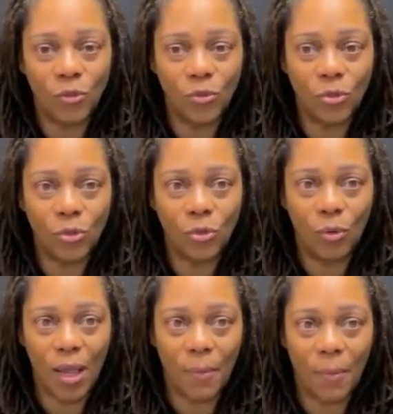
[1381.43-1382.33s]
you to
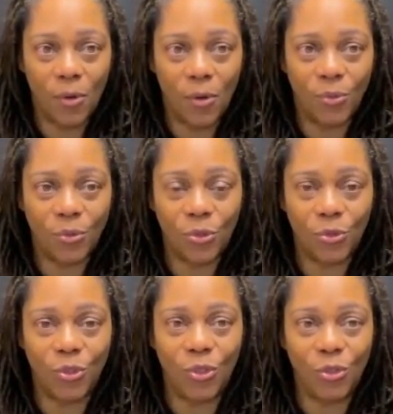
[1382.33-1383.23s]
grab hold to
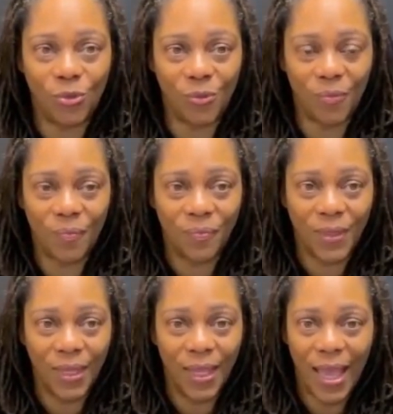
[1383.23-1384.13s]
you.
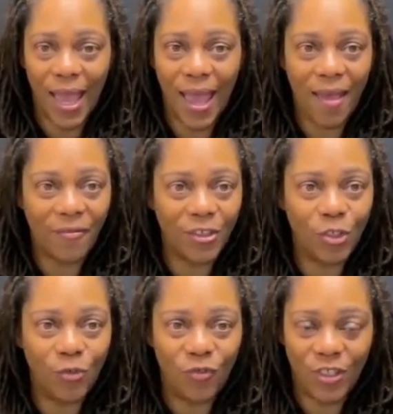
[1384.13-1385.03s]
After
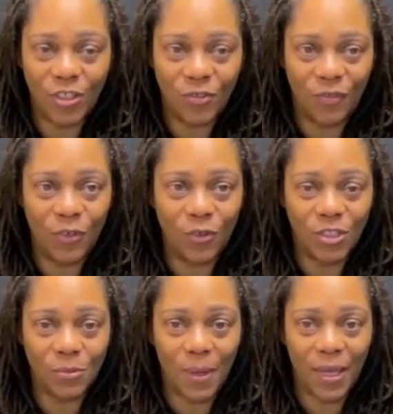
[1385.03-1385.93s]
you finish viewing
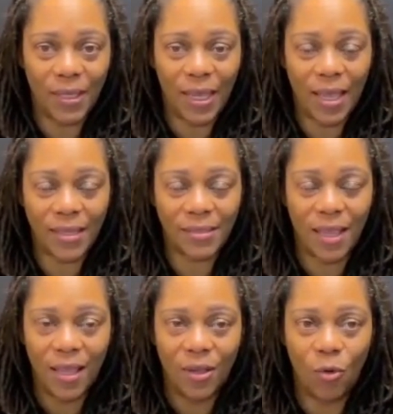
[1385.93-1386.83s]
this podcast,
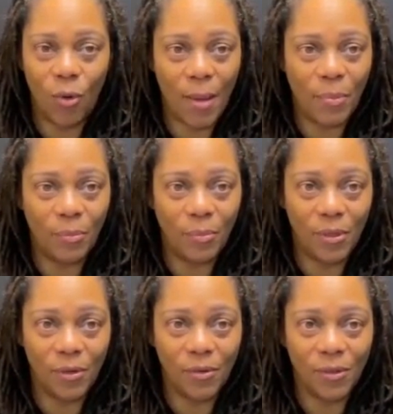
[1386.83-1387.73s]
grab a
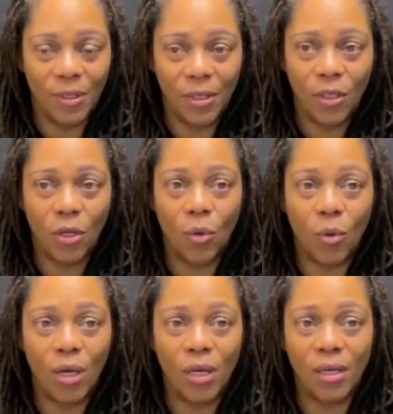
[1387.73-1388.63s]
mirror,
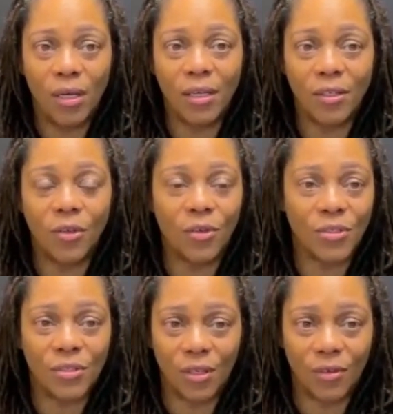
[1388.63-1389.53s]
go hug
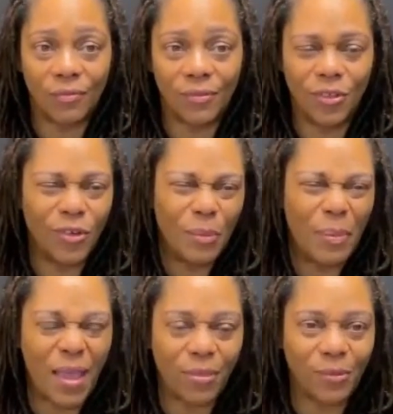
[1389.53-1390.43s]
yourself, go in the
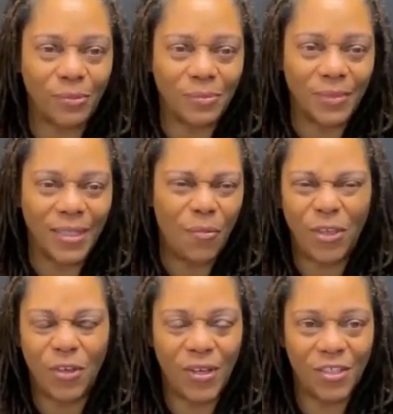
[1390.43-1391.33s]
bathroom, that way
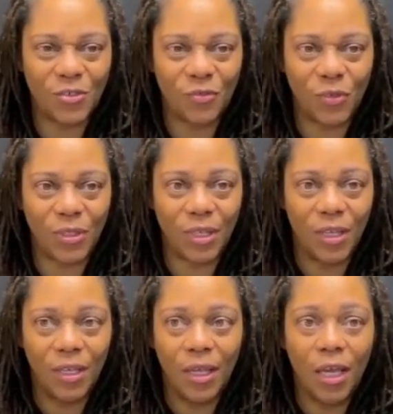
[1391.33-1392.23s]
your hands are free.
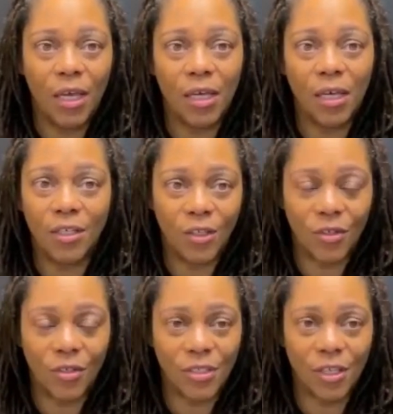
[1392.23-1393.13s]
Hug
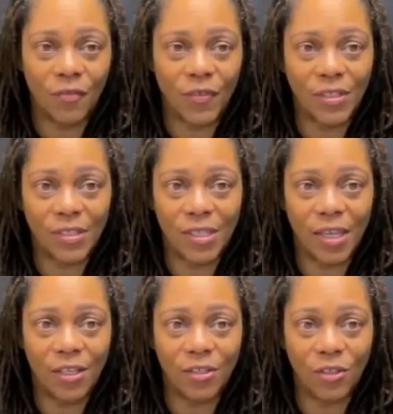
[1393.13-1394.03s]
yourself and
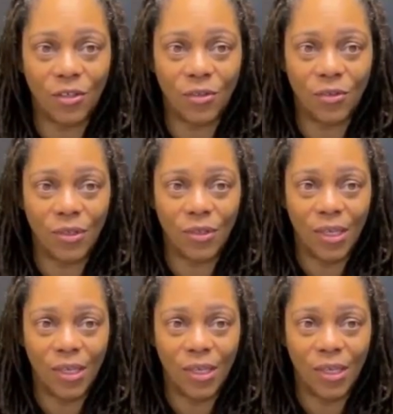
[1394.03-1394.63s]
say to you,